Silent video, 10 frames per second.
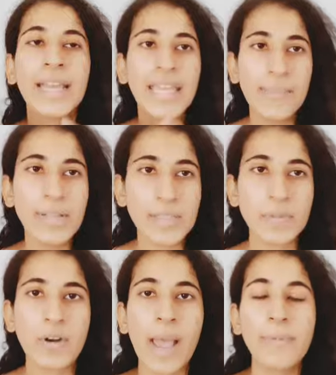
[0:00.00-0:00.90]
email
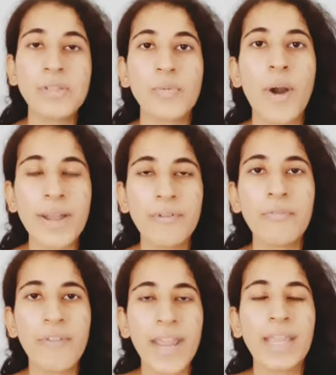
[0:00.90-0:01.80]
subscribers,
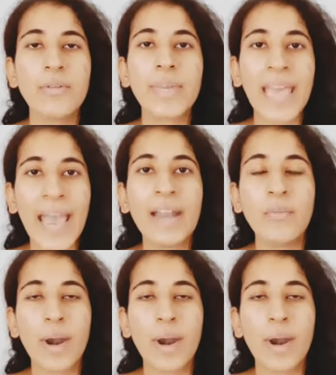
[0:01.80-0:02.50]
whatever way you can,